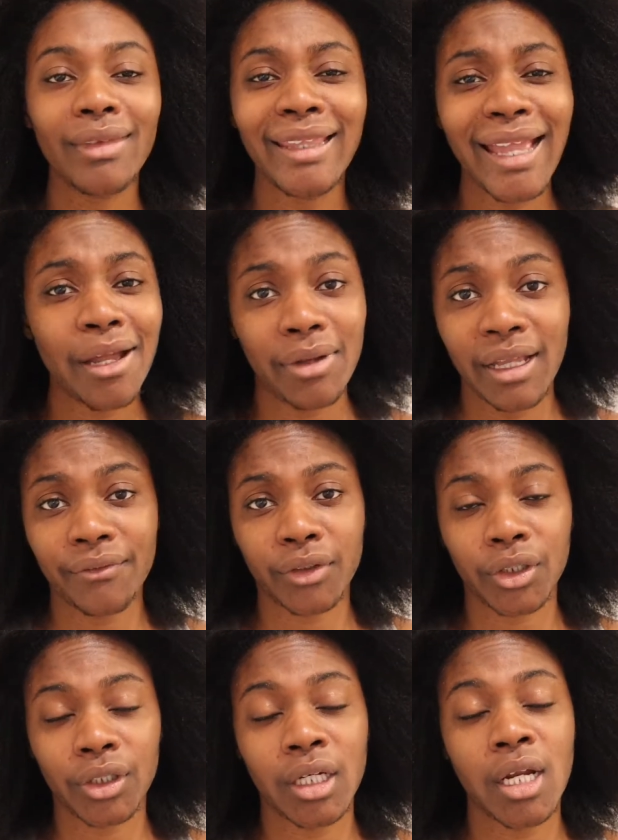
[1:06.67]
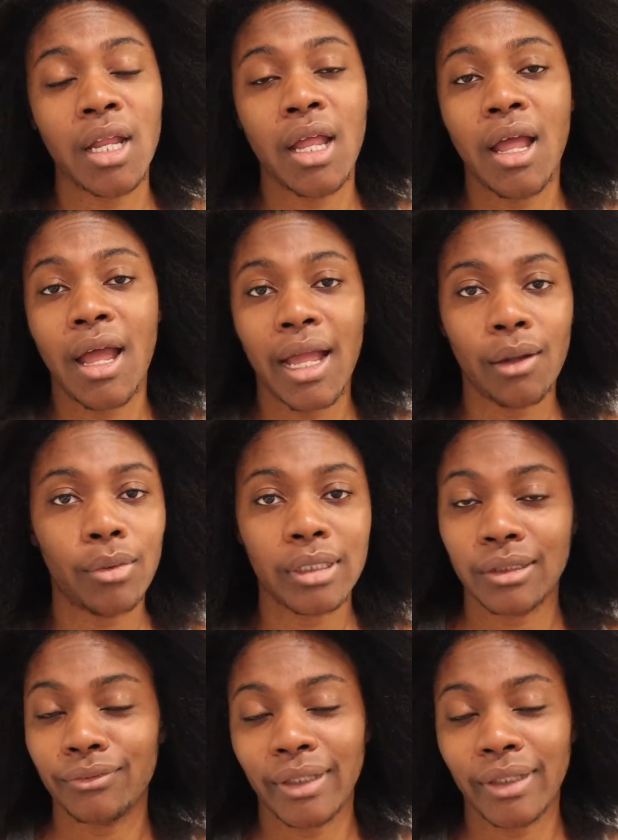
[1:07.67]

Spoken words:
However, I wasn't